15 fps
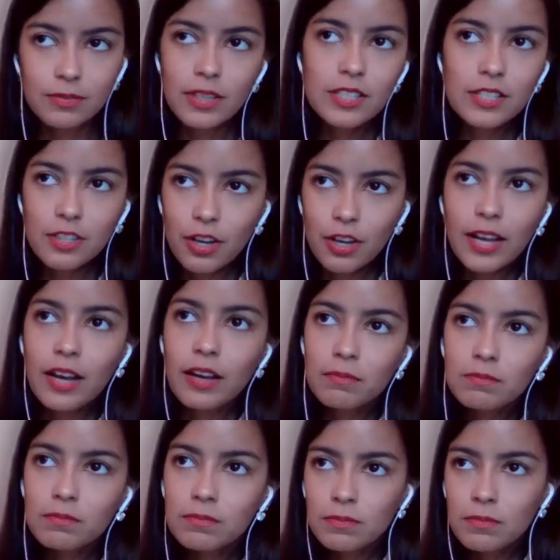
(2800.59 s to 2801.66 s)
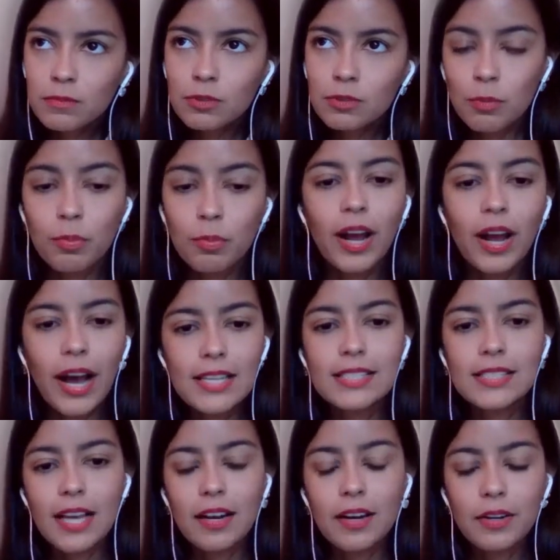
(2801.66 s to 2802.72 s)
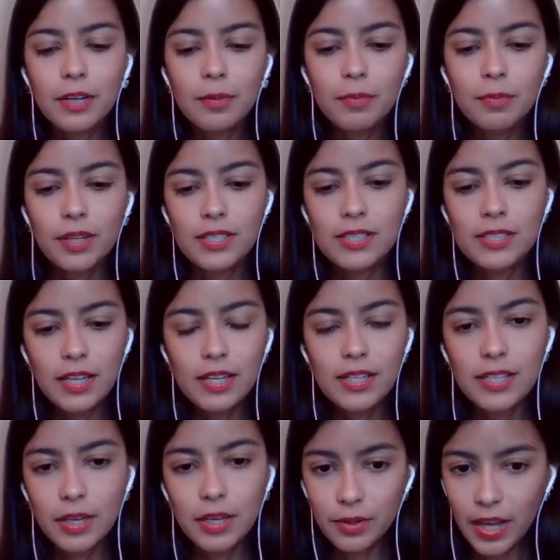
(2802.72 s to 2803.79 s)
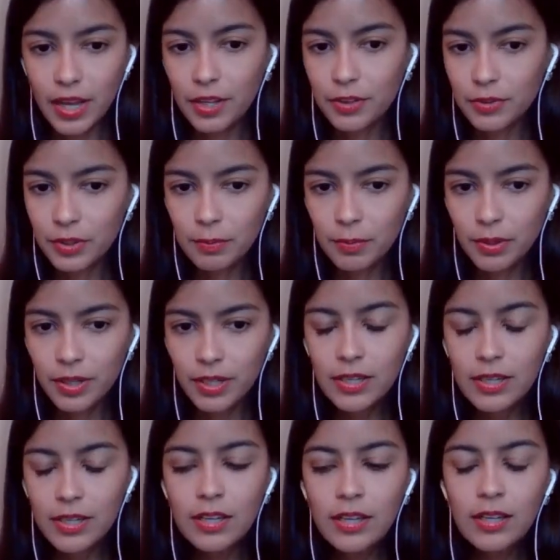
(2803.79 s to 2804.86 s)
It's not a super high salary, but it still is a good entry point.